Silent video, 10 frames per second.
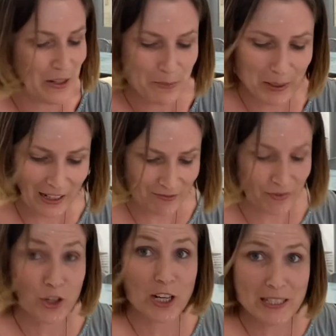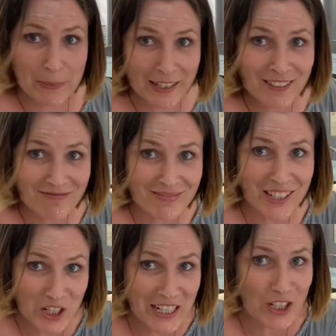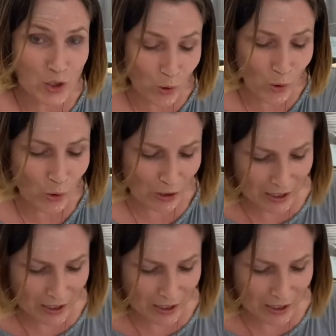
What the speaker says: but trust me, you need a tall